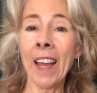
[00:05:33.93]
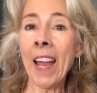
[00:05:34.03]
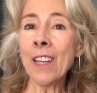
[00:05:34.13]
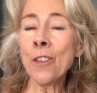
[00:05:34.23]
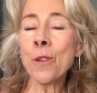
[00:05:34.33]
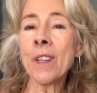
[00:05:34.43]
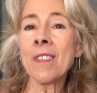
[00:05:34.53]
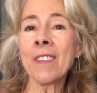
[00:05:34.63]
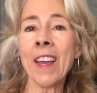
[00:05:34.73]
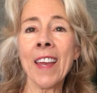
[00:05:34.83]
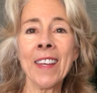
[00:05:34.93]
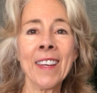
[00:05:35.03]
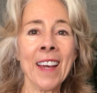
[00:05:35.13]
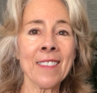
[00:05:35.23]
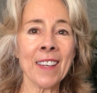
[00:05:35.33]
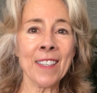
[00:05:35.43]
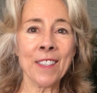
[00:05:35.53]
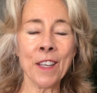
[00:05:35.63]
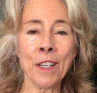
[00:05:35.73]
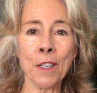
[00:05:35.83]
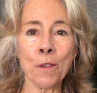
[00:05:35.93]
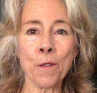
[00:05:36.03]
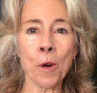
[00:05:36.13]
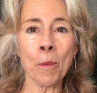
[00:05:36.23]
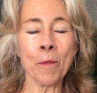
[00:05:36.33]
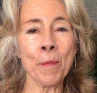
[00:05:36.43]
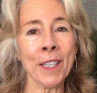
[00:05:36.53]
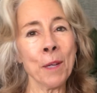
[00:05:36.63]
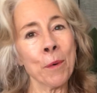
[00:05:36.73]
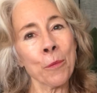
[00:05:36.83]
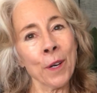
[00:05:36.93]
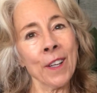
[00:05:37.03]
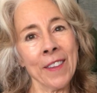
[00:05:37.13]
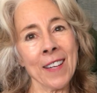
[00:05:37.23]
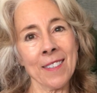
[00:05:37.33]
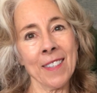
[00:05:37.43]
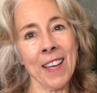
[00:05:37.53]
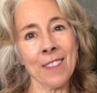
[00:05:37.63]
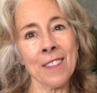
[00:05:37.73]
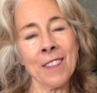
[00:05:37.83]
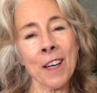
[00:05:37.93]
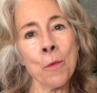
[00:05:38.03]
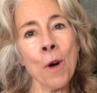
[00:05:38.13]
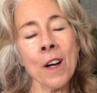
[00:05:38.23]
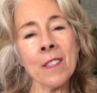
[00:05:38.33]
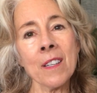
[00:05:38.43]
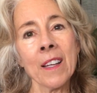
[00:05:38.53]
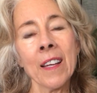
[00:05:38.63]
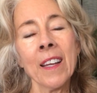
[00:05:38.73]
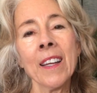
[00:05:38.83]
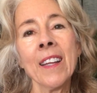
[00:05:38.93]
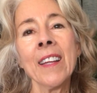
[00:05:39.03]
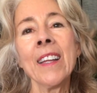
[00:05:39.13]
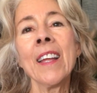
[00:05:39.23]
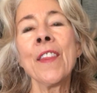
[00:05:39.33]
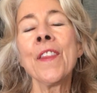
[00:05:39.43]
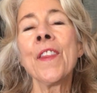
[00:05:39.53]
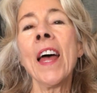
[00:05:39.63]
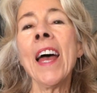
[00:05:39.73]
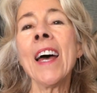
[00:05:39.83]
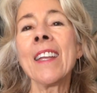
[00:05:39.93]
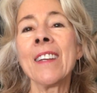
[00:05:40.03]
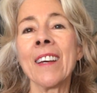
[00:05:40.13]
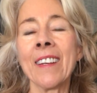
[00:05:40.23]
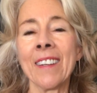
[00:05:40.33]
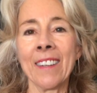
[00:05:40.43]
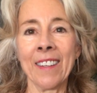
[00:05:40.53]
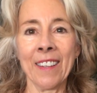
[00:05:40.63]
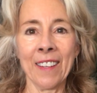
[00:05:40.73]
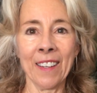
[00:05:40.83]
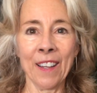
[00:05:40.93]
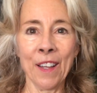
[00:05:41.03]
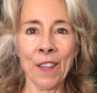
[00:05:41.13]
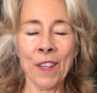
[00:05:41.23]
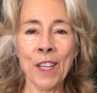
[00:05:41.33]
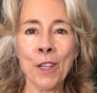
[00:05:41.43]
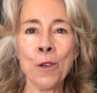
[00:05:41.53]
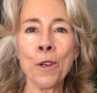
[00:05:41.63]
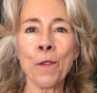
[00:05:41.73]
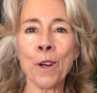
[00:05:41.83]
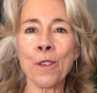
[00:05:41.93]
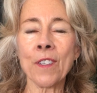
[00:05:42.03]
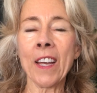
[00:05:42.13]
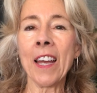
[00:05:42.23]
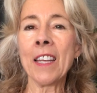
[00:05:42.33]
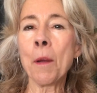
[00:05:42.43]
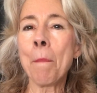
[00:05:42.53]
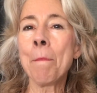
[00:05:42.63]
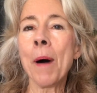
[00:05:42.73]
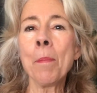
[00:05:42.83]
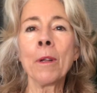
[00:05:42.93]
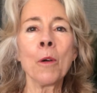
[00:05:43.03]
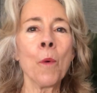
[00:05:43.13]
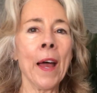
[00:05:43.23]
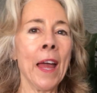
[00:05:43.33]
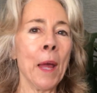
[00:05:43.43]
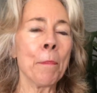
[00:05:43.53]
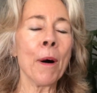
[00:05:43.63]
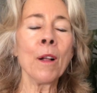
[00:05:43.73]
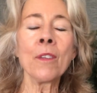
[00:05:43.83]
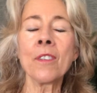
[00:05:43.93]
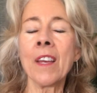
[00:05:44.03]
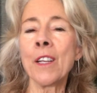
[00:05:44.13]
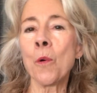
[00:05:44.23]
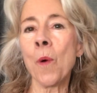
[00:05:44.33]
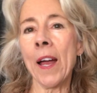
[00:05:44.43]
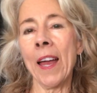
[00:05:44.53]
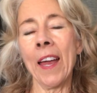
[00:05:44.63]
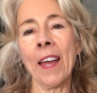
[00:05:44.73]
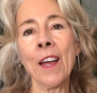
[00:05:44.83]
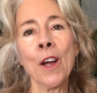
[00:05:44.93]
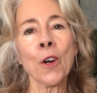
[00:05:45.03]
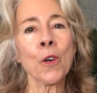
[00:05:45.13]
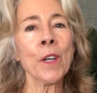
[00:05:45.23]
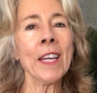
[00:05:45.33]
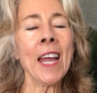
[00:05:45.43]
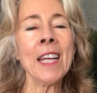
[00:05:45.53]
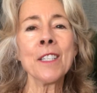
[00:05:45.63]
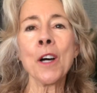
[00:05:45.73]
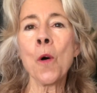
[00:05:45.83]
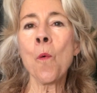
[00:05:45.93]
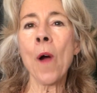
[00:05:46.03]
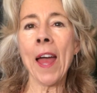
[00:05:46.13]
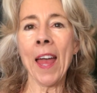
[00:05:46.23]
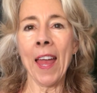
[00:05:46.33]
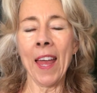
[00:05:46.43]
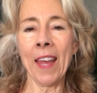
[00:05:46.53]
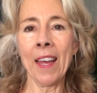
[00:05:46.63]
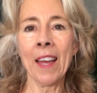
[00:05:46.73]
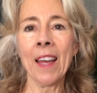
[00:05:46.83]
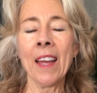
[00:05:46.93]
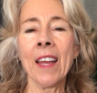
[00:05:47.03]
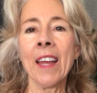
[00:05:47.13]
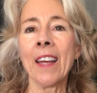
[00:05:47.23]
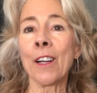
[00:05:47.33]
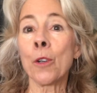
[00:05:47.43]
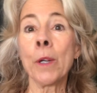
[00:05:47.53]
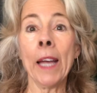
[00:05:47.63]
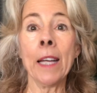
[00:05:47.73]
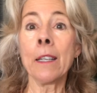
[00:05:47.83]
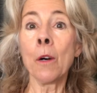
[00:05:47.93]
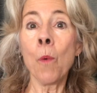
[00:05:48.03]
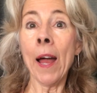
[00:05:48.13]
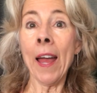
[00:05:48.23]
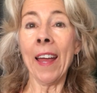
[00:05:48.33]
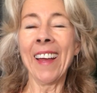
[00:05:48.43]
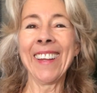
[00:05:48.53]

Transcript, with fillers: And you can say, Yes, I see it in a form of money, but really that's the essence I want then the universe can bubble away, pulsate away, create away, create away.